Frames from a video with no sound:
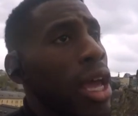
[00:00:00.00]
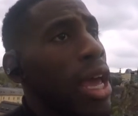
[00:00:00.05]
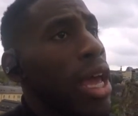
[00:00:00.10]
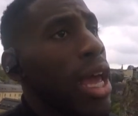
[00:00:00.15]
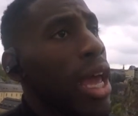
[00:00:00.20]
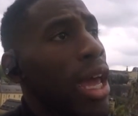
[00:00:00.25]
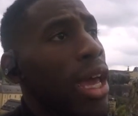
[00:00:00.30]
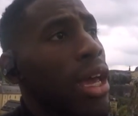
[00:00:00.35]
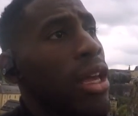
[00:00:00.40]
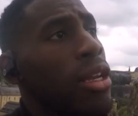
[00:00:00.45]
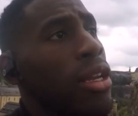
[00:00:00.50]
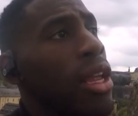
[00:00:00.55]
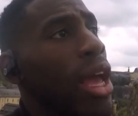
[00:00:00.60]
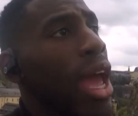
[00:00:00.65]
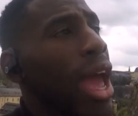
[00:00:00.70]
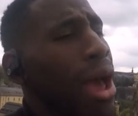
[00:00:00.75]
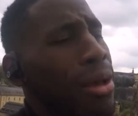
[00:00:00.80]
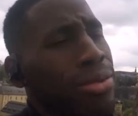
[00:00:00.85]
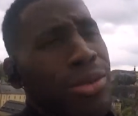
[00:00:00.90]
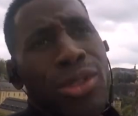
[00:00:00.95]
and
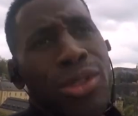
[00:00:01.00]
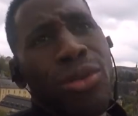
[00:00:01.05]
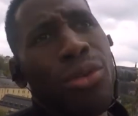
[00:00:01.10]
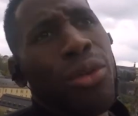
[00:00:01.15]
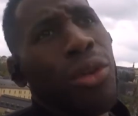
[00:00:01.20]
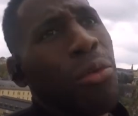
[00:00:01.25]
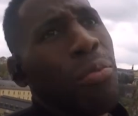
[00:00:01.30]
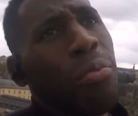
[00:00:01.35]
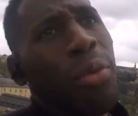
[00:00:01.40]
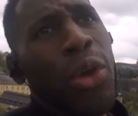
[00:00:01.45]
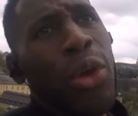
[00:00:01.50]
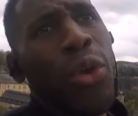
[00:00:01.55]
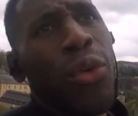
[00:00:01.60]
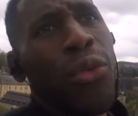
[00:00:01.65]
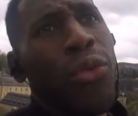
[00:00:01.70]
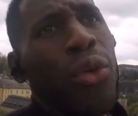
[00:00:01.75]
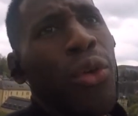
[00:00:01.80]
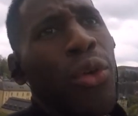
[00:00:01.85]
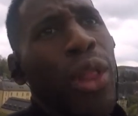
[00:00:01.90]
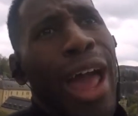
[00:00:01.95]
absolutely
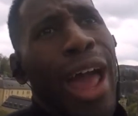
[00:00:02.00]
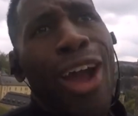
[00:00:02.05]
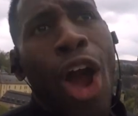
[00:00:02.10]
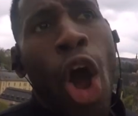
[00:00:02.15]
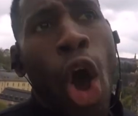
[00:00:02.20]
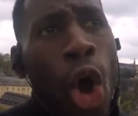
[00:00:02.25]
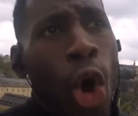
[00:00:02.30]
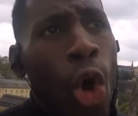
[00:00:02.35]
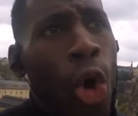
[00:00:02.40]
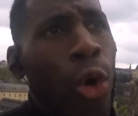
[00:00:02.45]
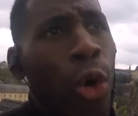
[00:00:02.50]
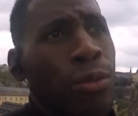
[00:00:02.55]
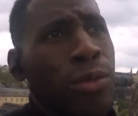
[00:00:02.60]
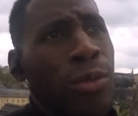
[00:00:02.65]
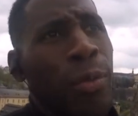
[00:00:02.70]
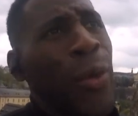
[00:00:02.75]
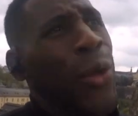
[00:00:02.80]
beautiful, like homes,